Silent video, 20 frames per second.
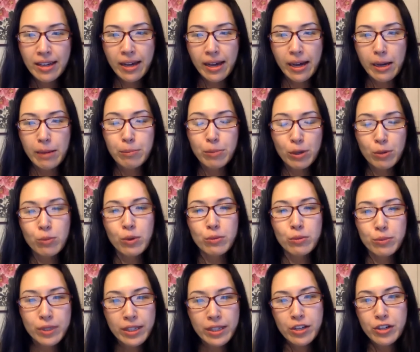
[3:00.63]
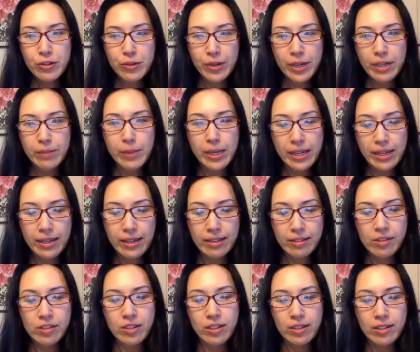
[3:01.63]
But what really intrigued me
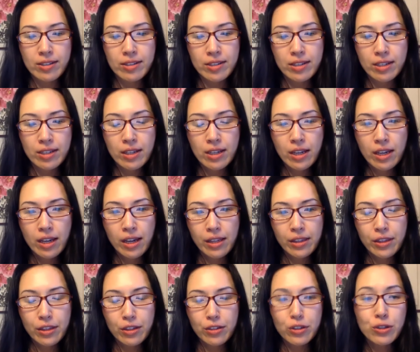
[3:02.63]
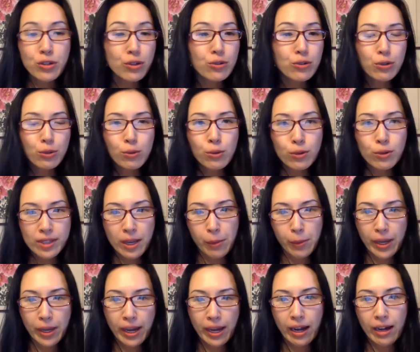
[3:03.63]
is just the new tools that
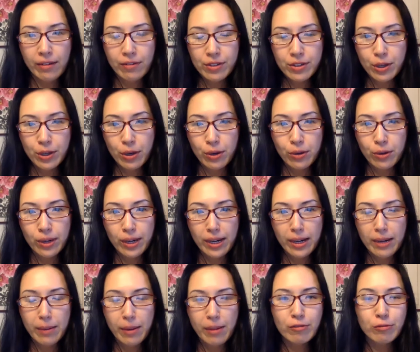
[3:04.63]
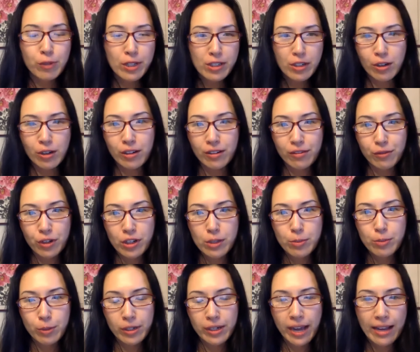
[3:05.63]
we have. So everyone's heard of
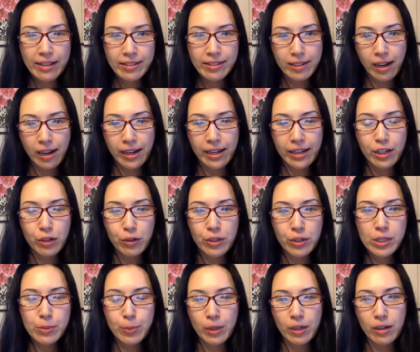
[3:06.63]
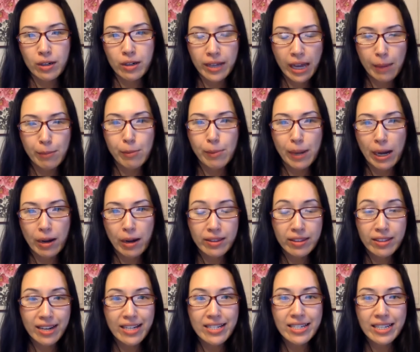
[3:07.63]
CRISPR-Cas9. CRISPR came about in
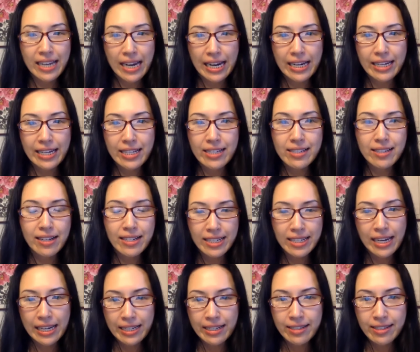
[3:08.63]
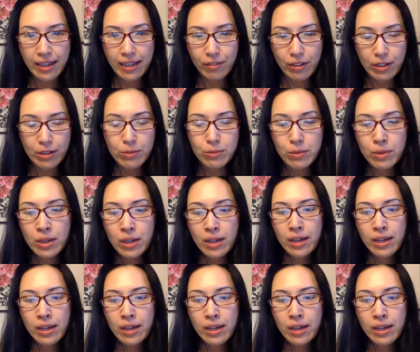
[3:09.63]
the 1980s, 1987.